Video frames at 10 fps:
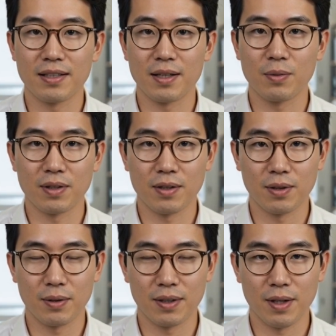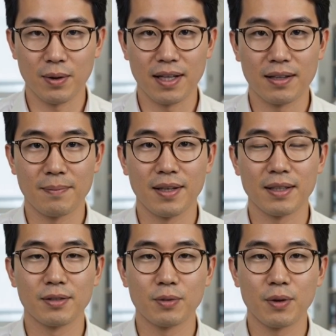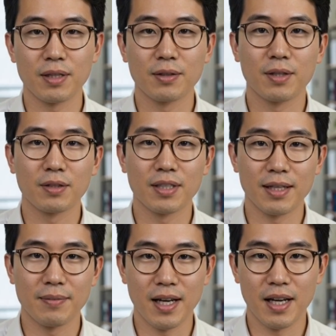that were too slow and expensive to run in real time